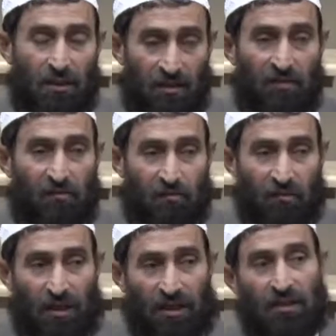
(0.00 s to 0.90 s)
this
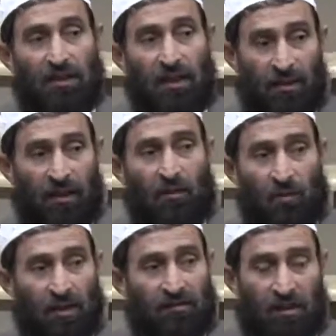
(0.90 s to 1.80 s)
society, and that
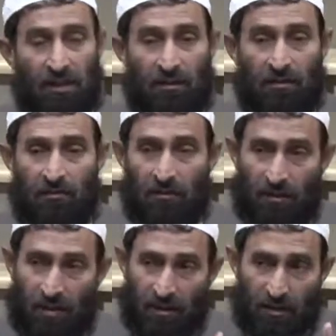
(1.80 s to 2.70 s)
was in
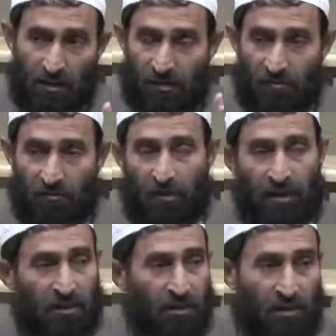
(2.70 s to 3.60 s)
that early
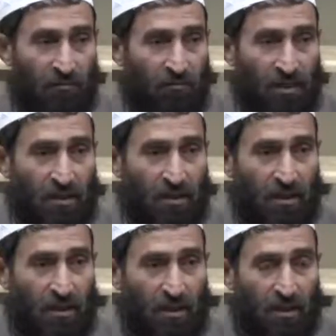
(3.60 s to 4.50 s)
society of Makkah.
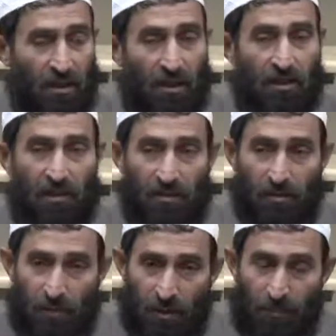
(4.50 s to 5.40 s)
That the
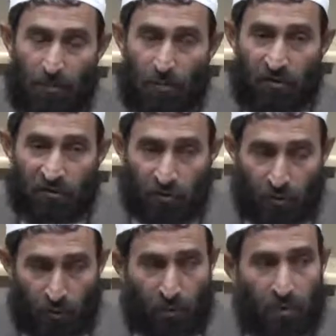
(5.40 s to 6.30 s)
people were
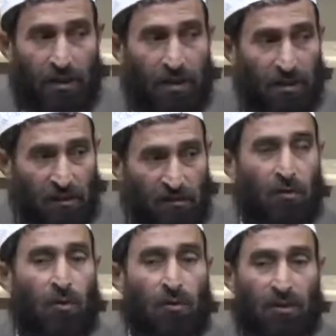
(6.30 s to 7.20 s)
so greedy,
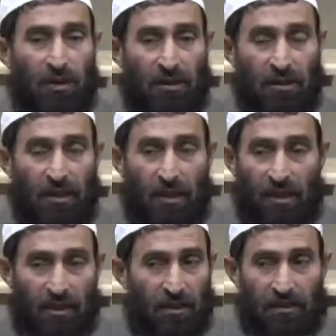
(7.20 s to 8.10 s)

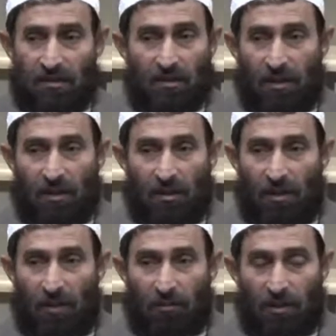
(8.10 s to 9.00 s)
they didn't care
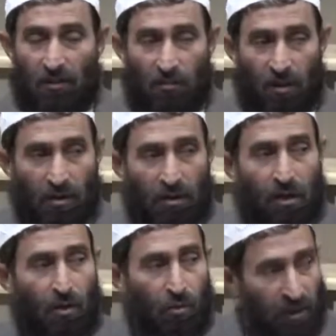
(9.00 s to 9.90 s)
about their wealth,
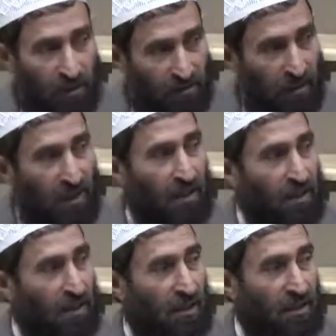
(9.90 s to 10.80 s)
where they are
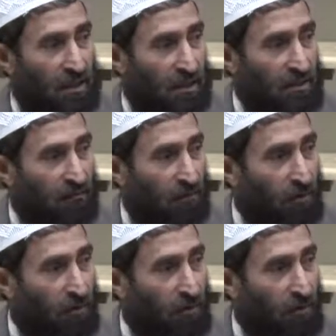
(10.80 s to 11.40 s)
collecting it from.